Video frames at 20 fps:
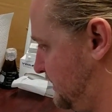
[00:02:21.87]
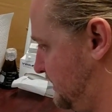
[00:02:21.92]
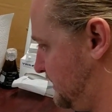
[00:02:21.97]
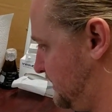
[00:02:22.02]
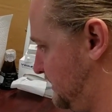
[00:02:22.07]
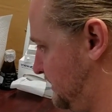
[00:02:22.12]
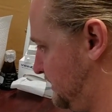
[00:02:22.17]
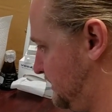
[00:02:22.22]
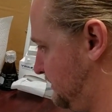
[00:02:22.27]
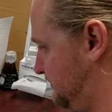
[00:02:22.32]

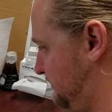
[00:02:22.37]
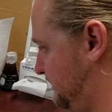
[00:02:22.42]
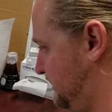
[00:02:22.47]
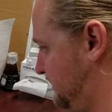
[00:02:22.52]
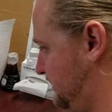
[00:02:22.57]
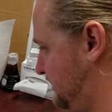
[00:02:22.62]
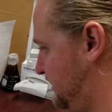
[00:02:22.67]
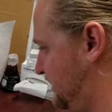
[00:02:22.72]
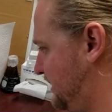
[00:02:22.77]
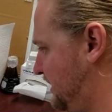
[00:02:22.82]
I
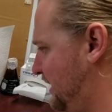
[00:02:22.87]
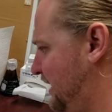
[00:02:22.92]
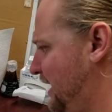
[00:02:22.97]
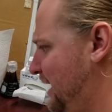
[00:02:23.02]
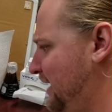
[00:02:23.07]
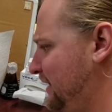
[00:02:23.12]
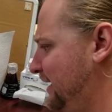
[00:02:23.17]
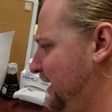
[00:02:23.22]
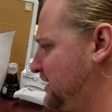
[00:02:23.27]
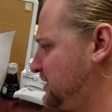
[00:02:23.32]

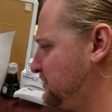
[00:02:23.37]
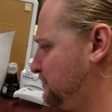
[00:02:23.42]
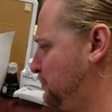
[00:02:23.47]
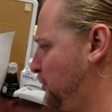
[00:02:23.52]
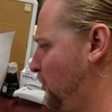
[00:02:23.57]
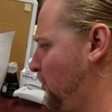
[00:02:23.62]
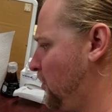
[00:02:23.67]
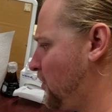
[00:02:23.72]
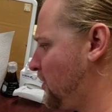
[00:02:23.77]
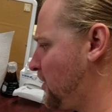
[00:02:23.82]
like to
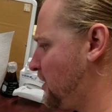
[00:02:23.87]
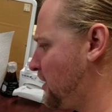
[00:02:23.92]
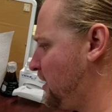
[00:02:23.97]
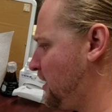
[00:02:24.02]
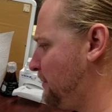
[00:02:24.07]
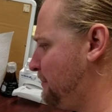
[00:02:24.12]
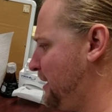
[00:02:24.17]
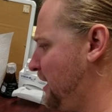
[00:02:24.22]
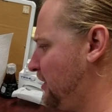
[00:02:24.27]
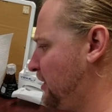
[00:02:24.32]
pour
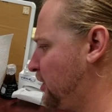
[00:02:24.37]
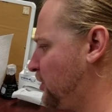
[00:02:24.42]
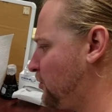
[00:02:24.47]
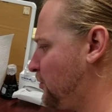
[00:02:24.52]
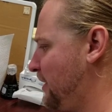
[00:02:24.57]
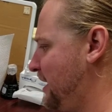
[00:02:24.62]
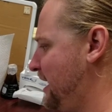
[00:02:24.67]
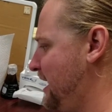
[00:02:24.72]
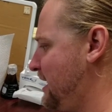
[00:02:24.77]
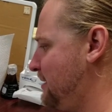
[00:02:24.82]
about 1
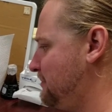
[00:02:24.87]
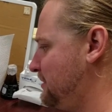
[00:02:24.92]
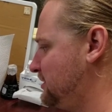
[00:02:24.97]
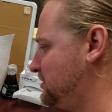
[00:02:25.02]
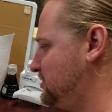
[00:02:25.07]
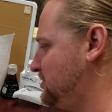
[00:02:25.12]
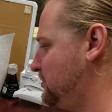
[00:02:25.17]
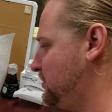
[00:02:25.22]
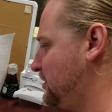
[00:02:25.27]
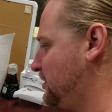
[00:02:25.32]
gram
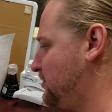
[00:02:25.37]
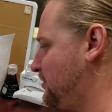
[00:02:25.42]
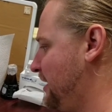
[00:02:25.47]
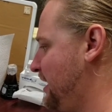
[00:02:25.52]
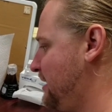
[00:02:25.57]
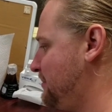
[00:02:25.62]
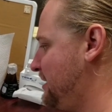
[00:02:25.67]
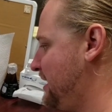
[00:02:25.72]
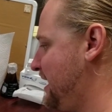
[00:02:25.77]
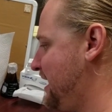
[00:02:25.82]
to 1.5
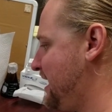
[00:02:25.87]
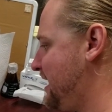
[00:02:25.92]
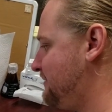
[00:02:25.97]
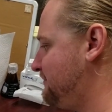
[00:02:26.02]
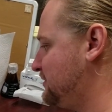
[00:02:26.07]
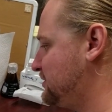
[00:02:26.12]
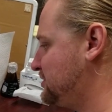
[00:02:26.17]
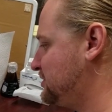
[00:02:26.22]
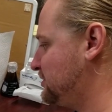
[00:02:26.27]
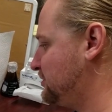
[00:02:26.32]
grams
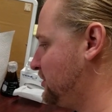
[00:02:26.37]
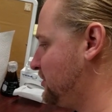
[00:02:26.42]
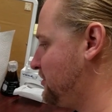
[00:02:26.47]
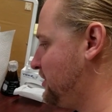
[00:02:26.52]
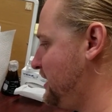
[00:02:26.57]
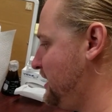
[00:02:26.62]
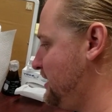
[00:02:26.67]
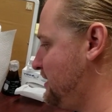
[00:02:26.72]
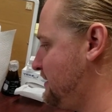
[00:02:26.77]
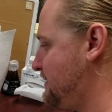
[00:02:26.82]
of
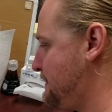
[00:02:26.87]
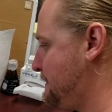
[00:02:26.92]
slurry.